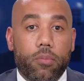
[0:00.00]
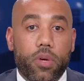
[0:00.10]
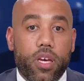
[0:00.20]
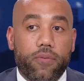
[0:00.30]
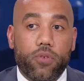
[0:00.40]

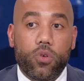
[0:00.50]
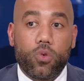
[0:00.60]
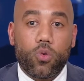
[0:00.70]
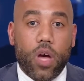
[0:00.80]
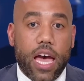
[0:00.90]
If
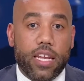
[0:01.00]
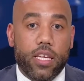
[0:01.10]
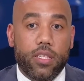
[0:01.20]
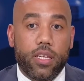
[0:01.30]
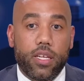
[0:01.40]
you
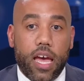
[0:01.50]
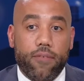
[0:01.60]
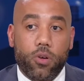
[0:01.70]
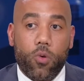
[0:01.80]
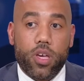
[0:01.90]
indeed have
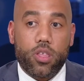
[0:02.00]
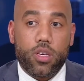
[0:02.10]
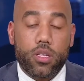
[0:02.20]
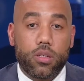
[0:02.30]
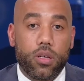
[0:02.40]
a
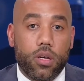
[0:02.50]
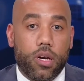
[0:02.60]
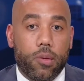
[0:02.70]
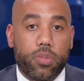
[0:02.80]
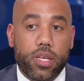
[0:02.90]
question,
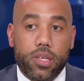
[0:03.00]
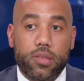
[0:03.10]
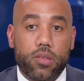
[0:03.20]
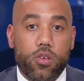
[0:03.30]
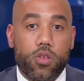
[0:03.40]
please,